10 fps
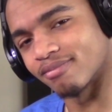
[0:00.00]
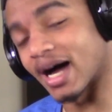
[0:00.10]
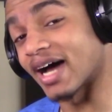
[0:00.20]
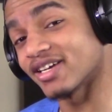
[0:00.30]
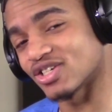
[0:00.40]

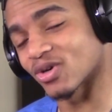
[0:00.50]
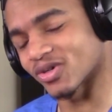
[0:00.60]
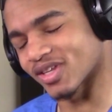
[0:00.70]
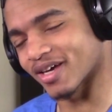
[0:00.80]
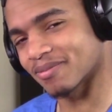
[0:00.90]
I
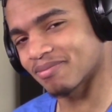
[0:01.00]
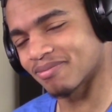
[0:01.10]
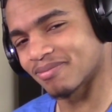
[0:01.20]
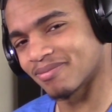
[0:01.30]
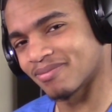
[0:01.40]
enjoyed that.
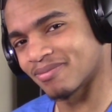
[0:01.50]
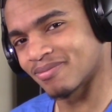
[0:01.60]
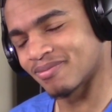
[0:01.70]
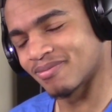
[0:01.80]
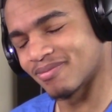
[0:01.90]

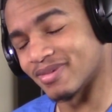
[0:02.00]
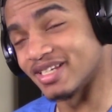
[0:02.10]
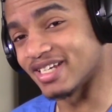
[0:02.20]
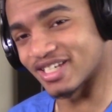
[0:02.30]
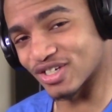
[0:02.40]

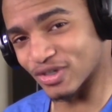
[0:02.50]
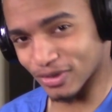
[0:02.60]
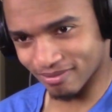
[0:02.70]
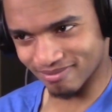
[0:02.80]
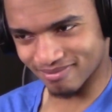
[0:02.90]
Did
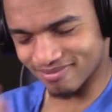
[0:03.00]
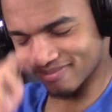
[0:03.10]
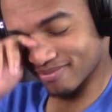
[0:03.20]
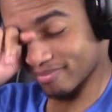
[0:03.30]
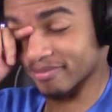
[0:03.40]
you?
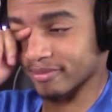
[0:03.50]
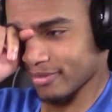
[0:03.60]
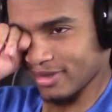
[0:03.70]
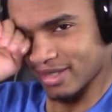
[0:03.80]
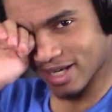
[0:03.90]

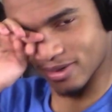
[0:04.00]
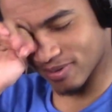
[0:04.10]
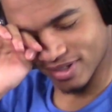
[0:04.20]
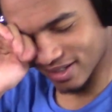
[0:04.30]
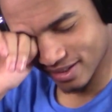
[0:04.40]
Oh,
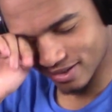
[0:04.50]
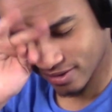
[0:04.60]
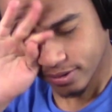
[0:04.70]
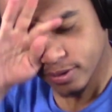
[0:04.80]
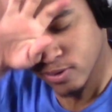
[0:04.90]
you did.
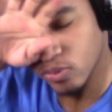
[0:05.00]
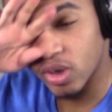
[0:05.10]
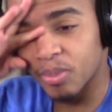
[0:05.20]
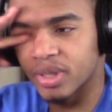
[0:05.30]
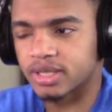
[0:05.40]

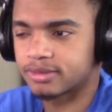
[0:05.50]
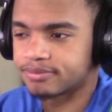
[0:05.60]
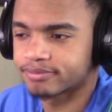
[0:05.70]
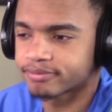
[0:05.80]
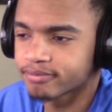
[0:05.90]
Well,
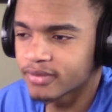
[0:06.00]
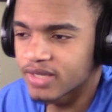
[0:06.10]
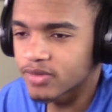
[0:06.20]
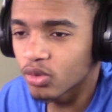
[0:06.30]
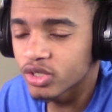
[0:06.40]

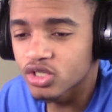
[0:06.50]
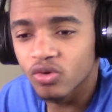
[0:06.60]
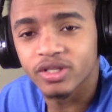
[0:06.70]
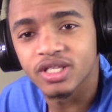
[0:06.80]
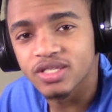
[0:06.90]
if you
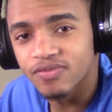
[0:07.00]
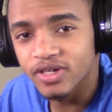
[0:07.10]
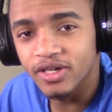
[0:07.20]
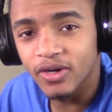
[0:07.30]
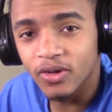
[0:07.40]
enjoyed this
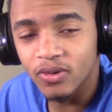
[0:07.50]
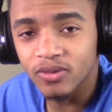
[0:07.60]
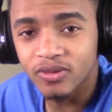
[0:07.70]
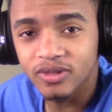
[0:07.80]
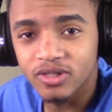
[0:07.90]
video,
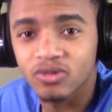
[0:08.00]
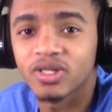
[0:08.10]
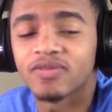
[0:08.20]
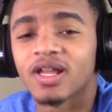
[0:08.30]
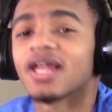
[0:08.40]
do
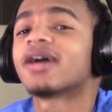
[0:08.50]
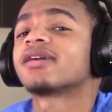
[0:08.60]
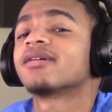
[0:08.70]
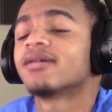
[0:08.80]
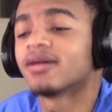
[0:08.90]
leave a like.